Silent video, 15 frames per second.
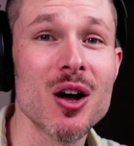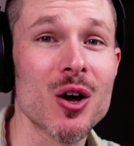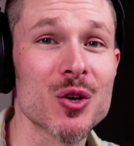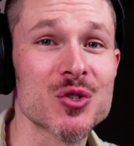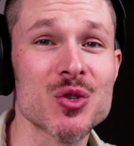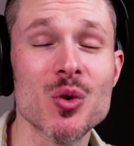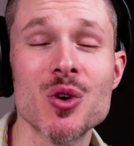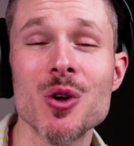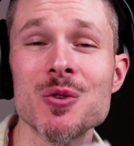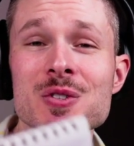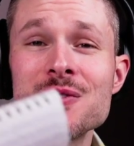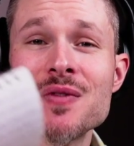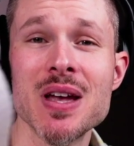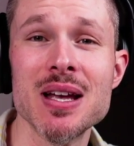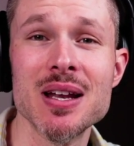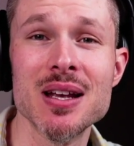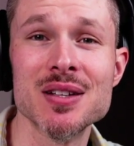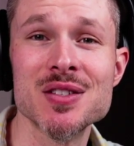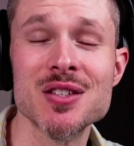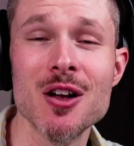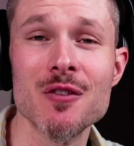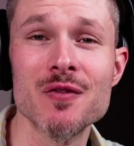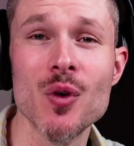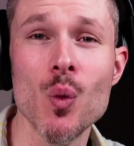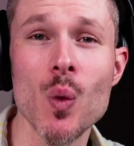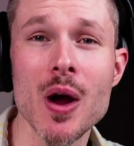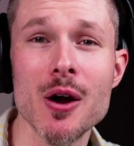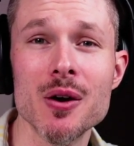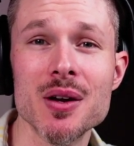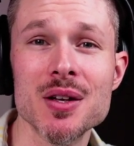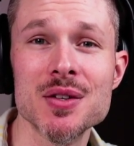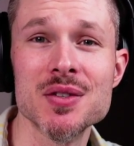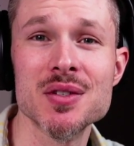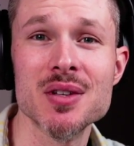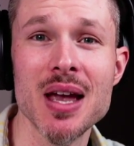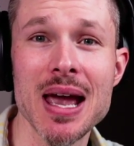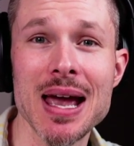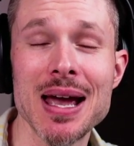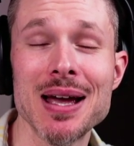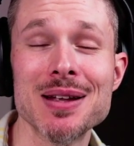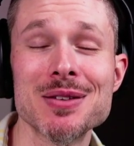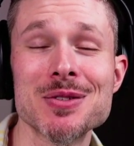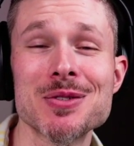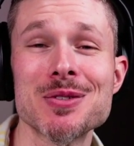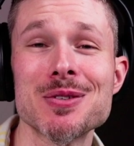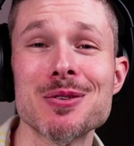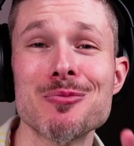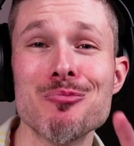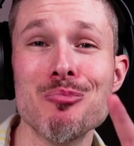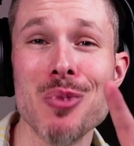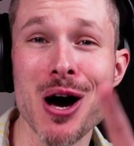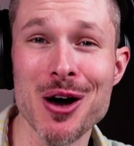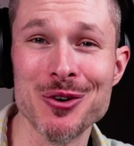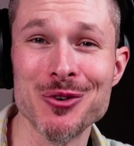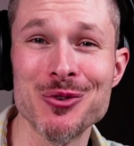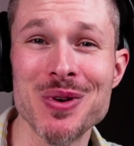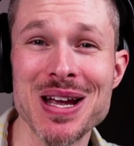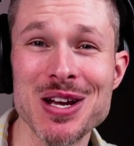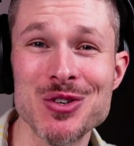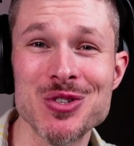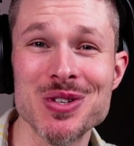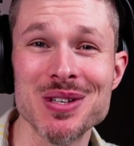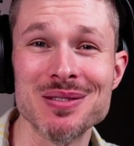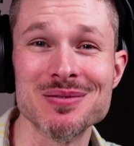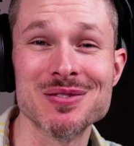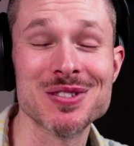Also cultivating self-awareness and moderation.